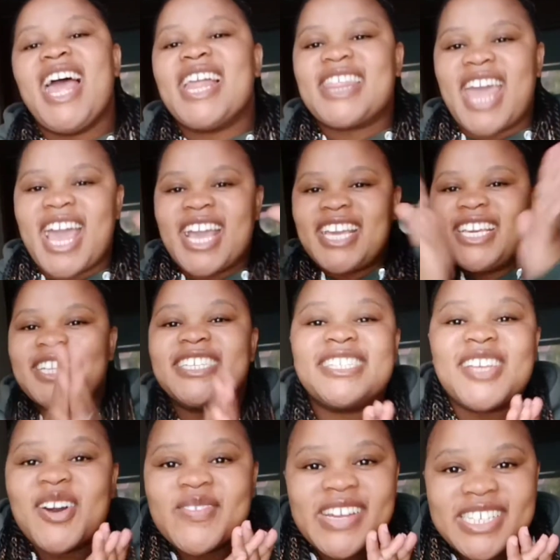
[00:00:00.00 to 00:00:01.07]
Thank you
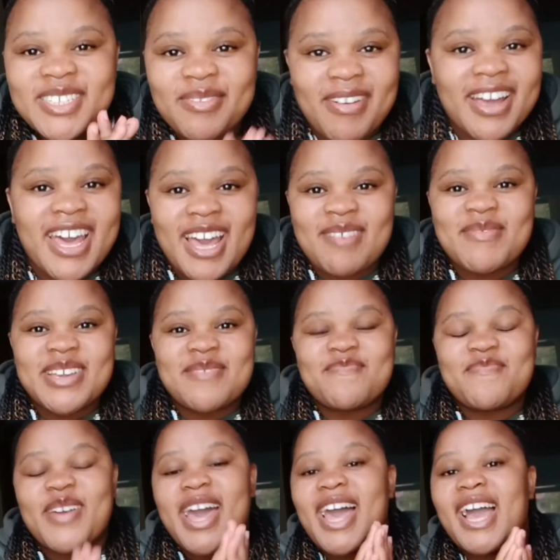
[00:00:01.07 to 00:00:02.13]
so much for coming
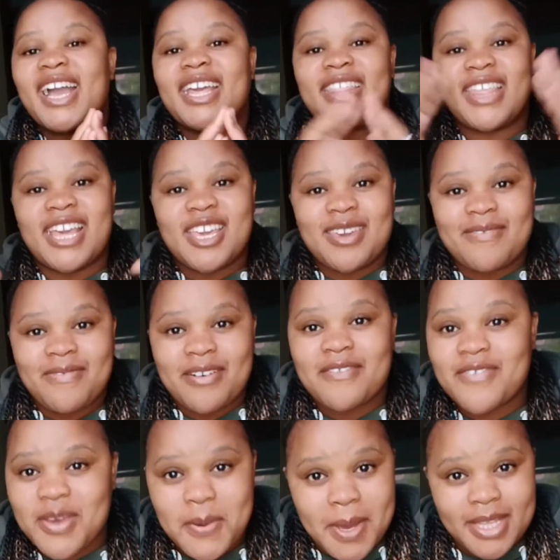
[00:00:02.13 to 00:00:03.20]
back. Thank you for
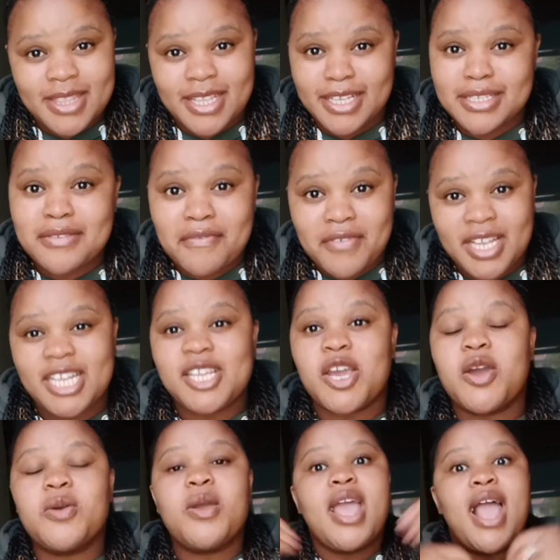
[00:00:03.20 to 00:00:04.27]
viewing this
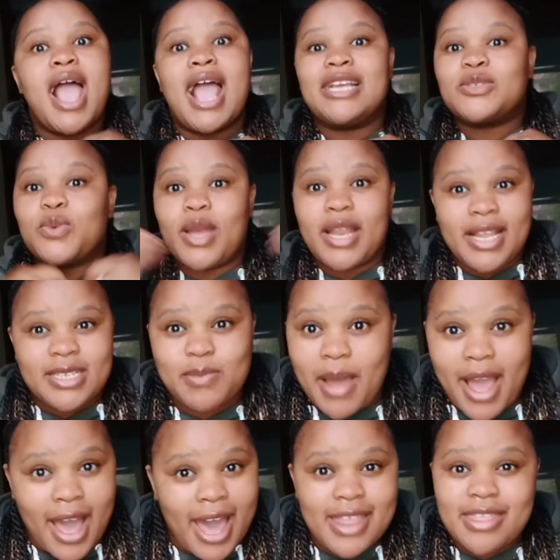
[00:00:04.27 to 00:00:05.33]
video as well as
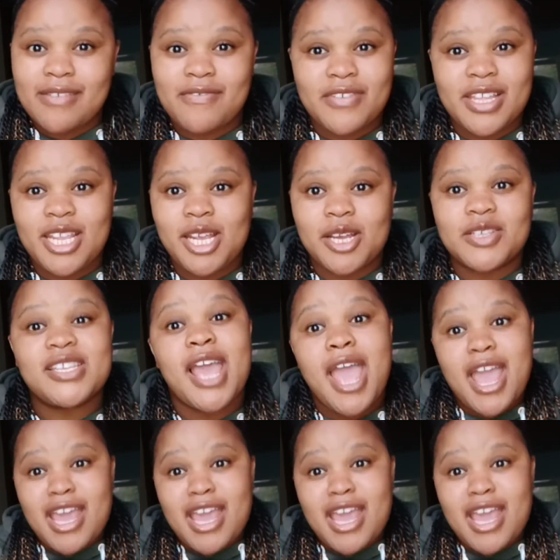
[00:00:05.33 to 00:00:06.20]
my other videos.